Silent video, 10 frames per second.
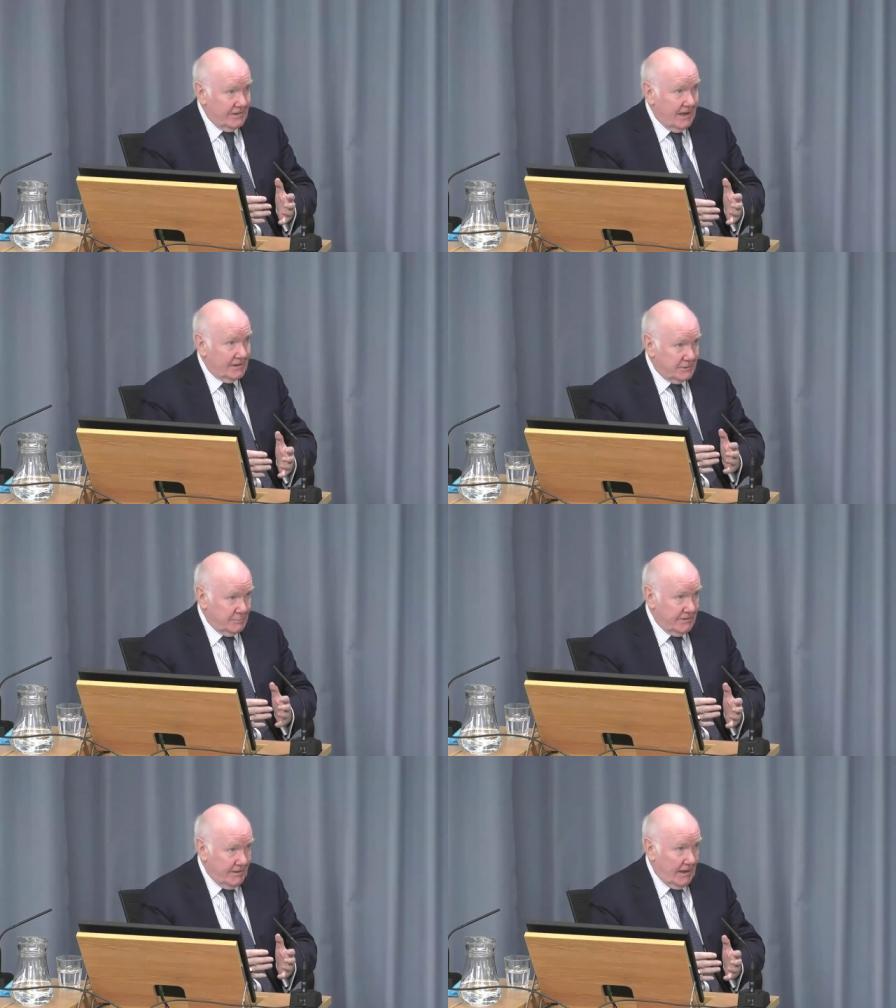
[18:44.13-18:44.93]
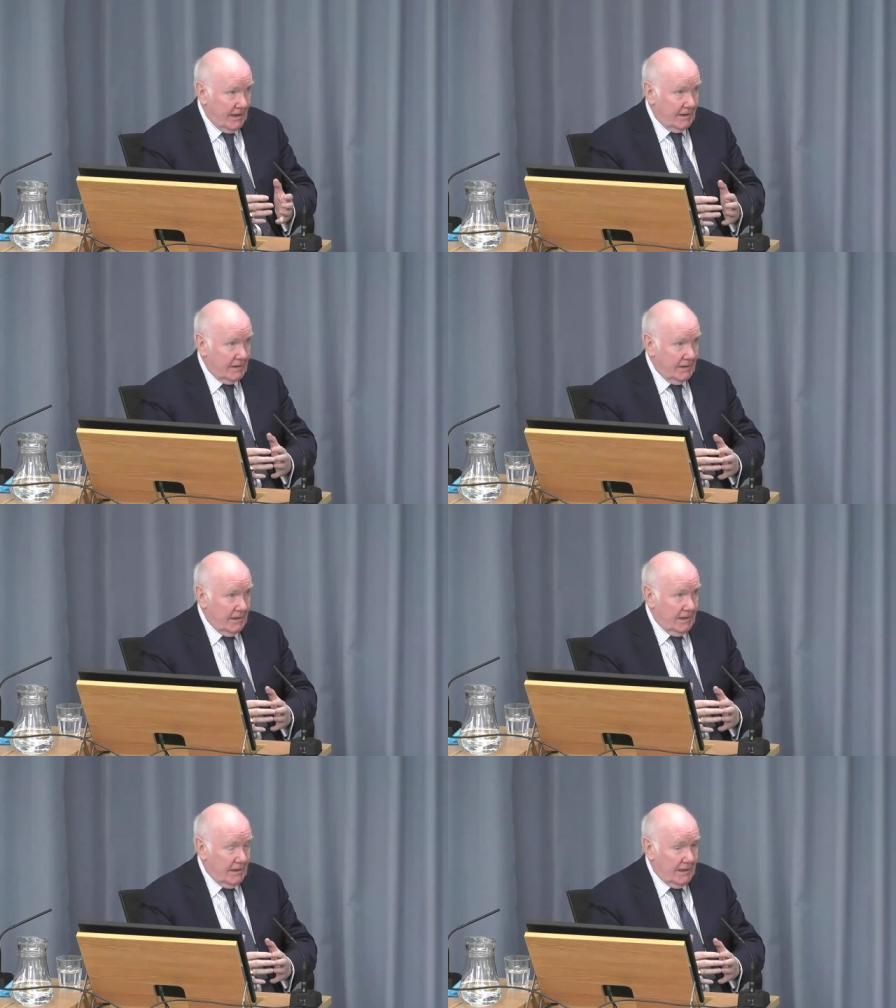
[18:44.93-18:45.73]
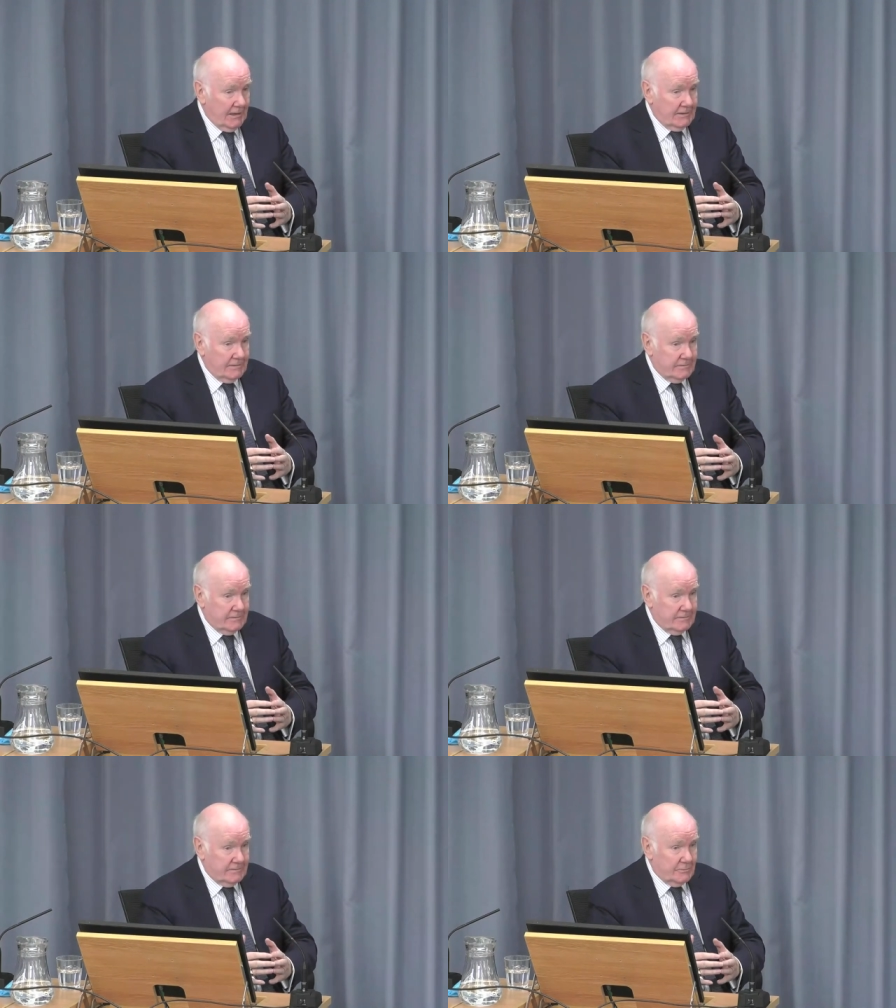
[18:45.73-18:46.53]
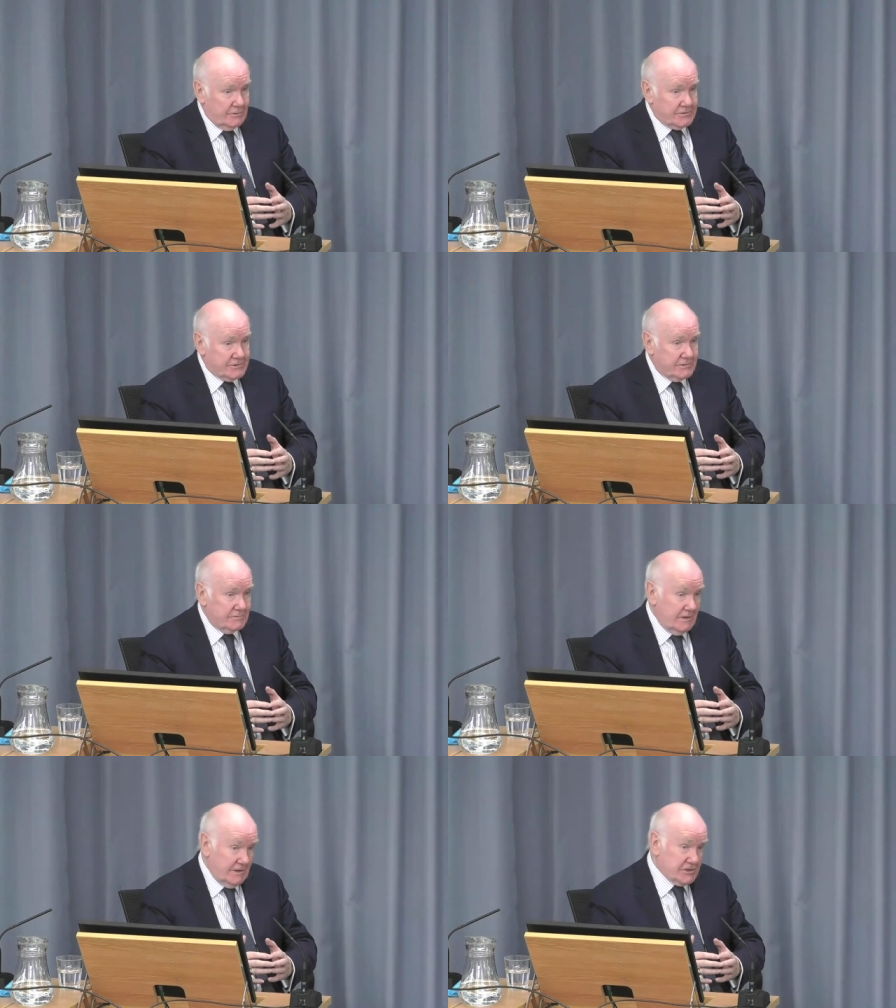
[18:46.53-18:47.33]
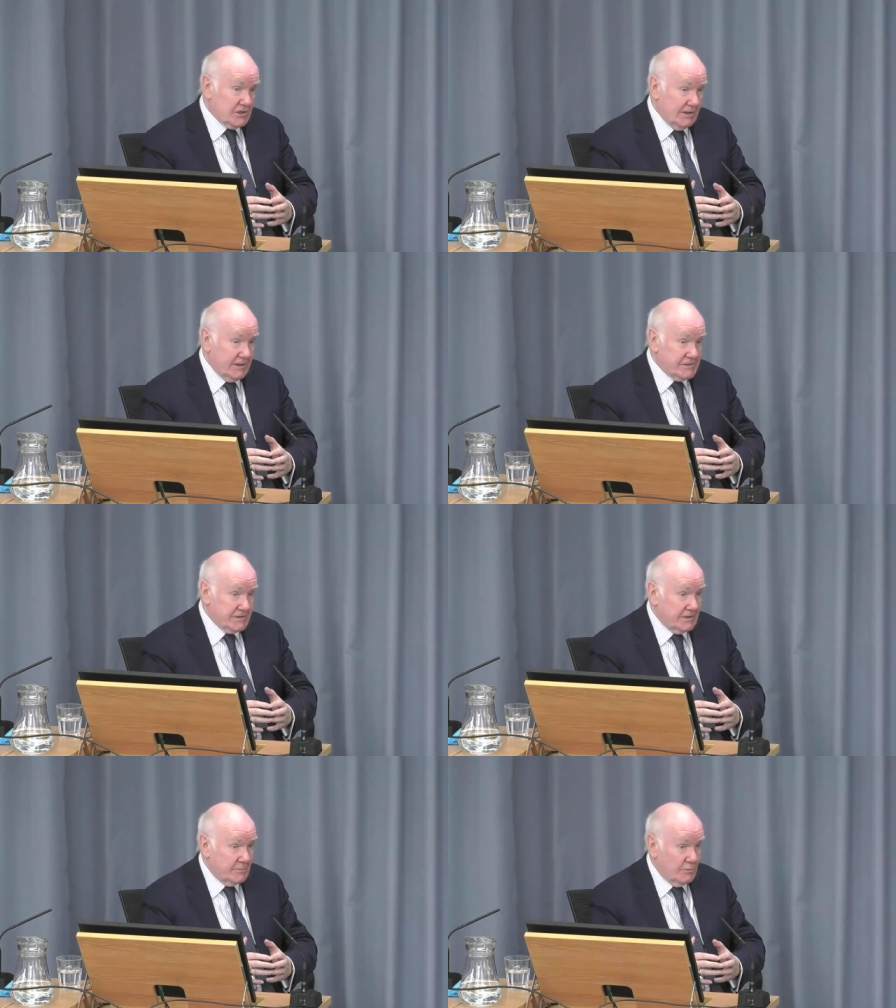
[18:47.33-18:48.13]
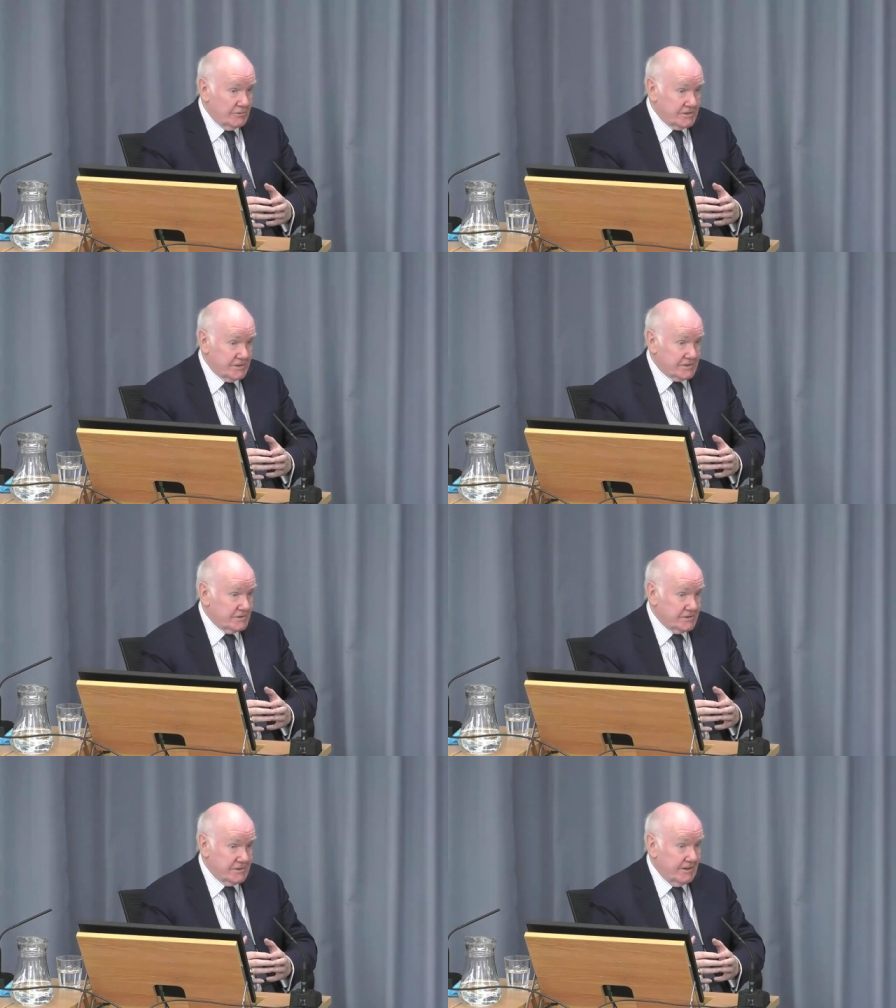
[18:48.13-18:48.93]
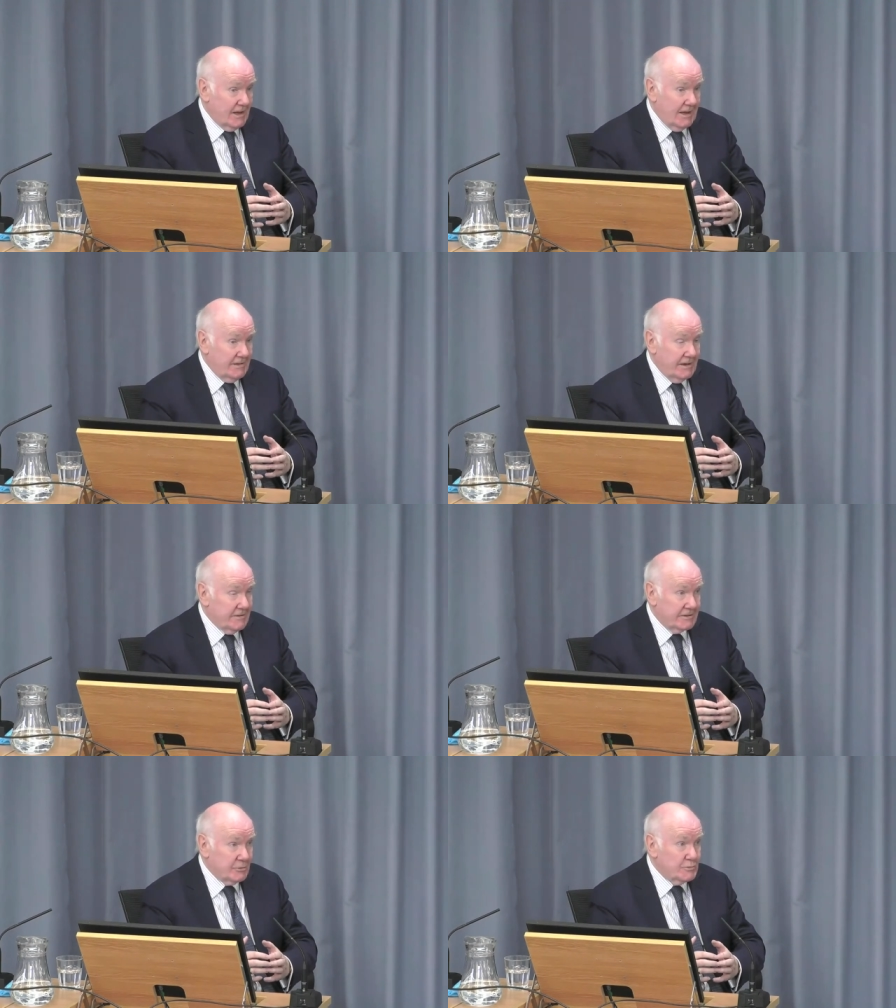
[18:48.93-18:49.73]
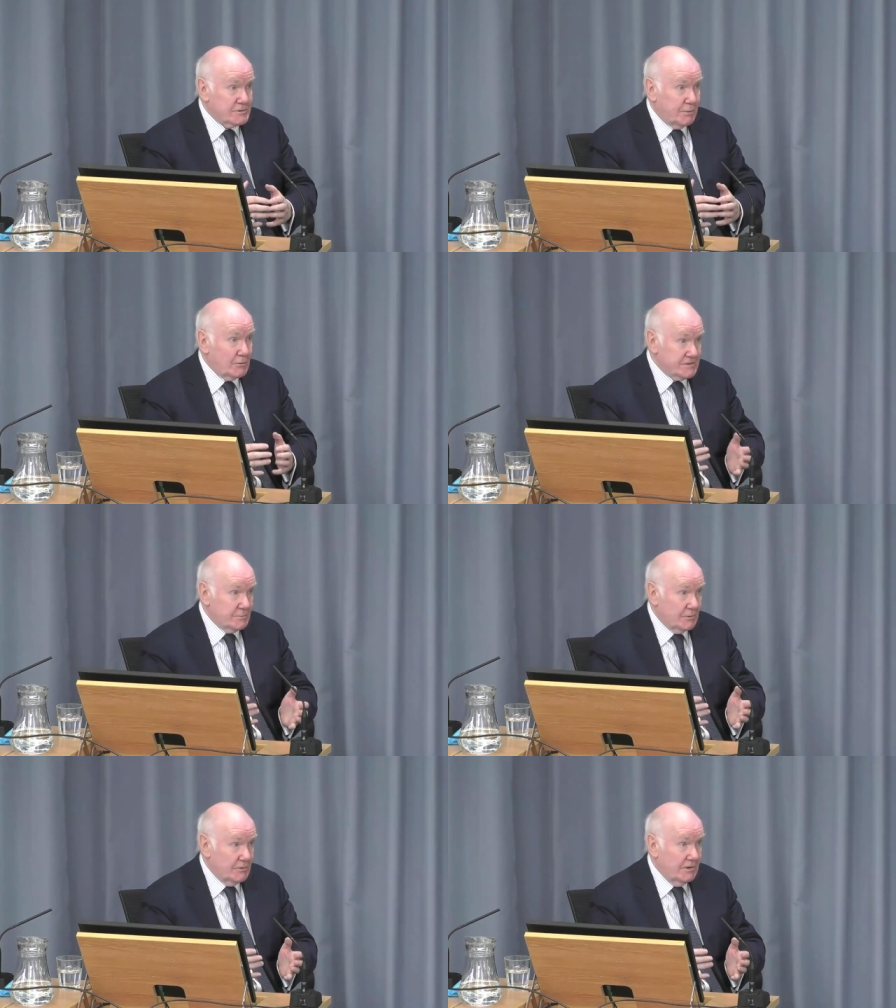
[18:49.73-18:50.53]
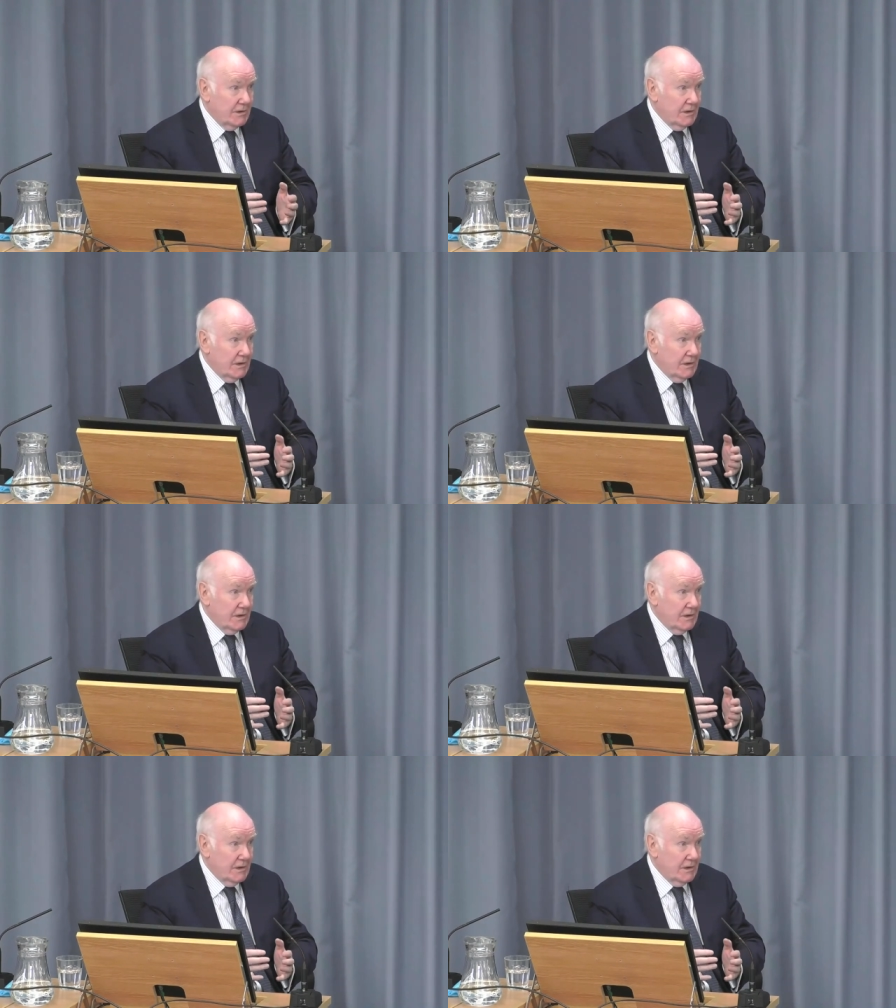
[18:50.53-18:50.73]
He had to be there, and there was initially considerable resistance to the idea that it was possible